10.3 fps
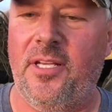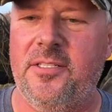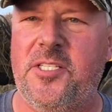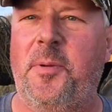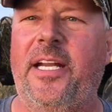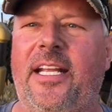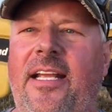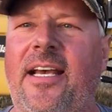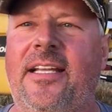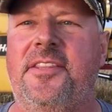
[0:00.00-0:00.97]

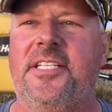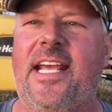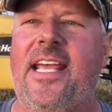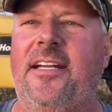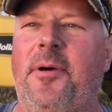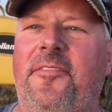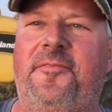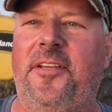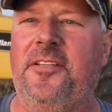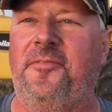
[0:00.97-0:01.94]
spending the day
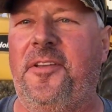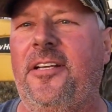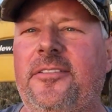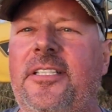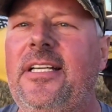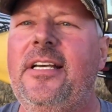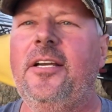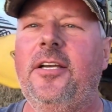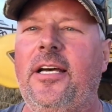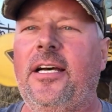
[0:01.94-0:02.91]
in the field
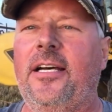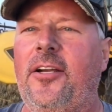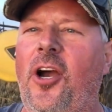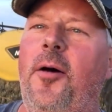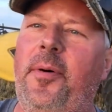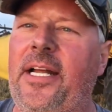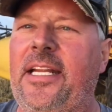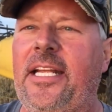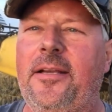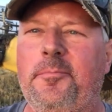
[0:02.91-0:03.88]

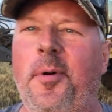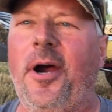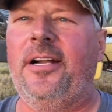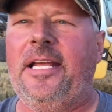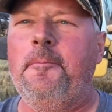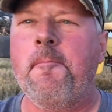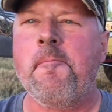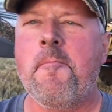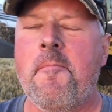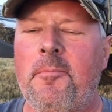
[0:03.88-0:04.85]
combining barley.
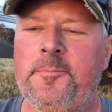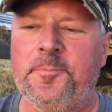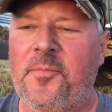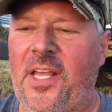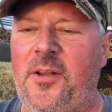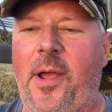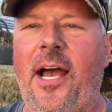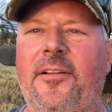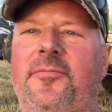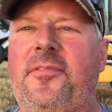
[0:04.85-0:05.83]
Anyway,
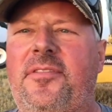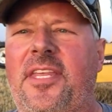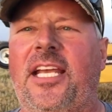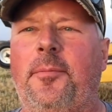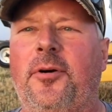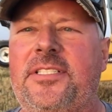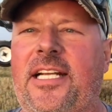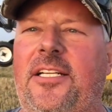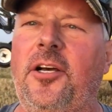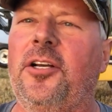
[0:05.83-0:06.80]
I think about
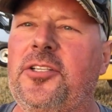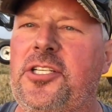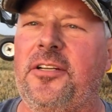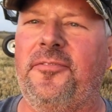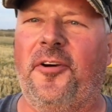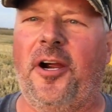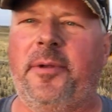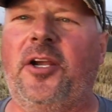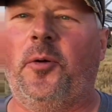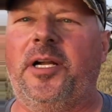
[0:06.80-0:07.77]
technology and
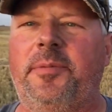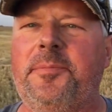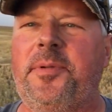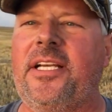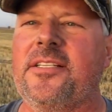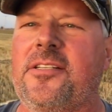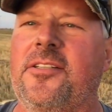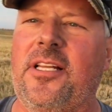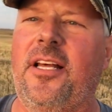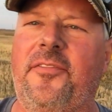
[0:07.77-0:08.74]
farming quite a bit because
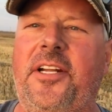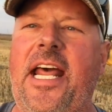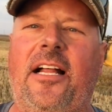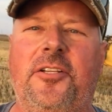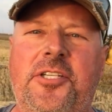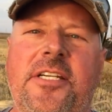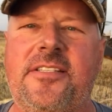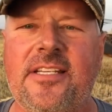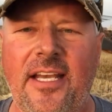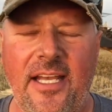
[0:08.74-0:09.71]
there's a lot of
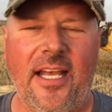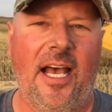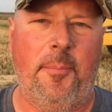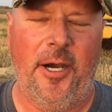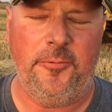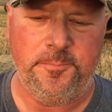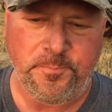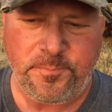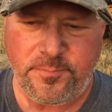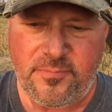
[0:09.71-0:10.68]
analogies about
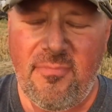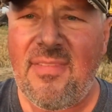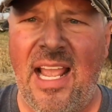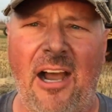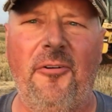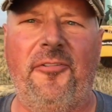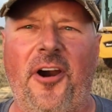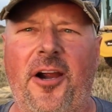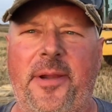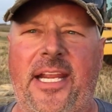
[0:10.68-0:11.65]
how
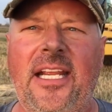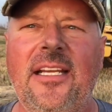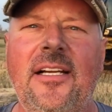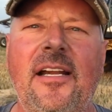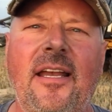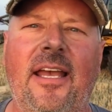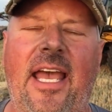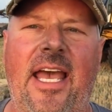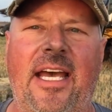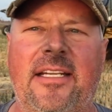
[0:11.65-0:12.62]
farming
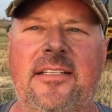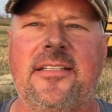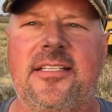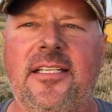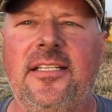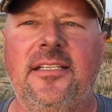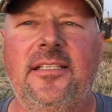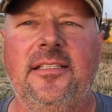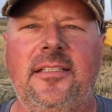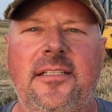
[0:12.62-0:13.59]
and
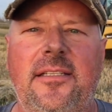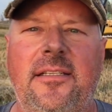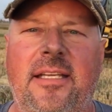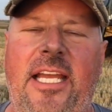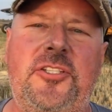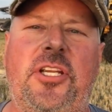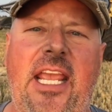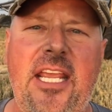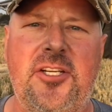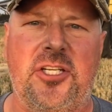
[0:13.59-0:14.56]

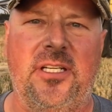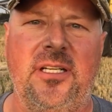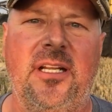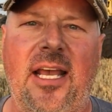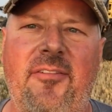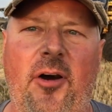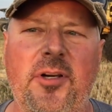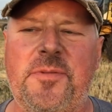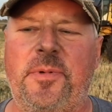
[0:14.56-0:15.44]
education have always